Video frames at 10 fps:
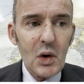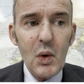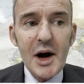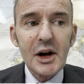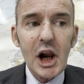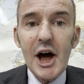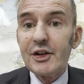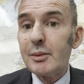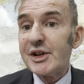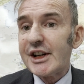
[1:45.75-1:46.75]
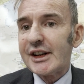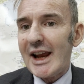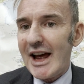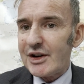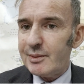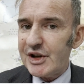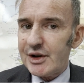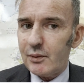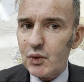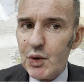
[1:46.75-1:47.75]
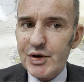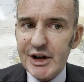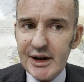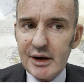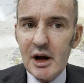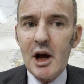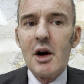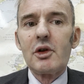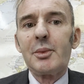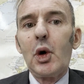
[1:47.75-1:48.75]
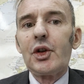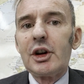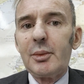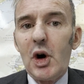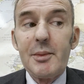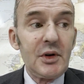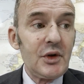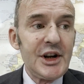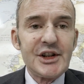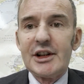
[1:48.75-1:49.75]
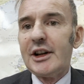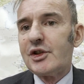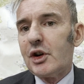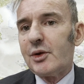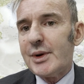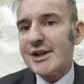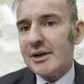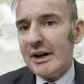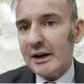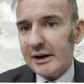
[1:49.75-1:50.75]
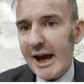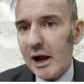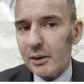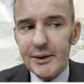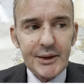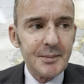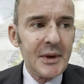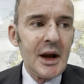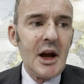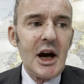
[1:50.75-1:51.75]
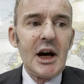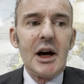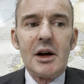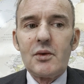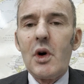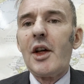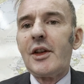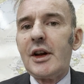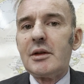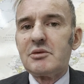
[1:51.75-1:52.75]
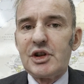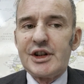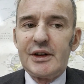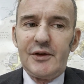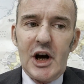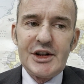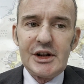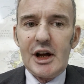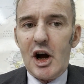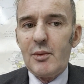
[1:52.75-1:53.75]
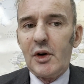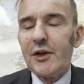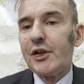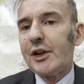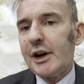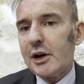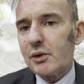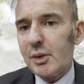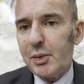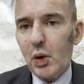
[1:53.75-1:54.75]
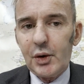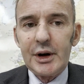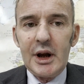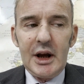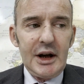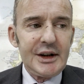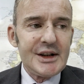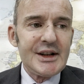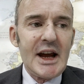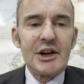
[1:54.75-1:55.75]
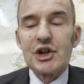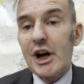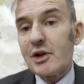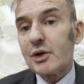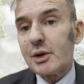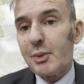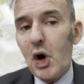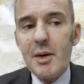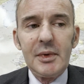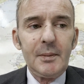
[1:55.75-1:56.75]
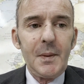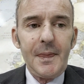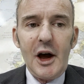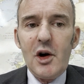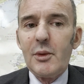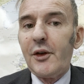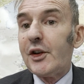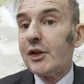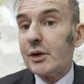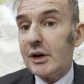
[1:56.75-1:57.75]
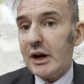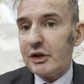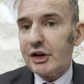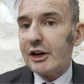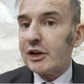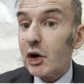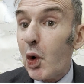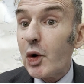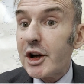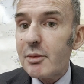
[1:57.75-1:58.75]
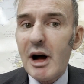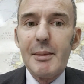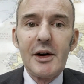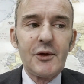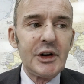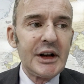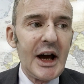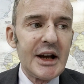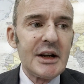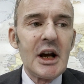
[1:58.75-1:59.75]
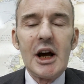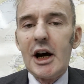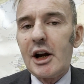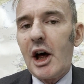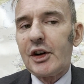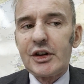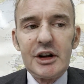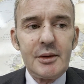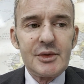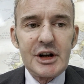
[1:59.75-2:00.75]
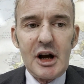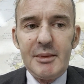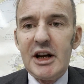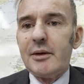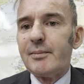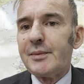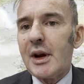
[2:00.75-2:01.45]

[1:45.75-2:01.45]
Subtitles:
One client in particular had to miss a routine reporting appointment recently due to his ill health. And rather than just advising the Home Office that he could report at his next scheduled appointment, the Home Office started calling him up every day and asking them to come in.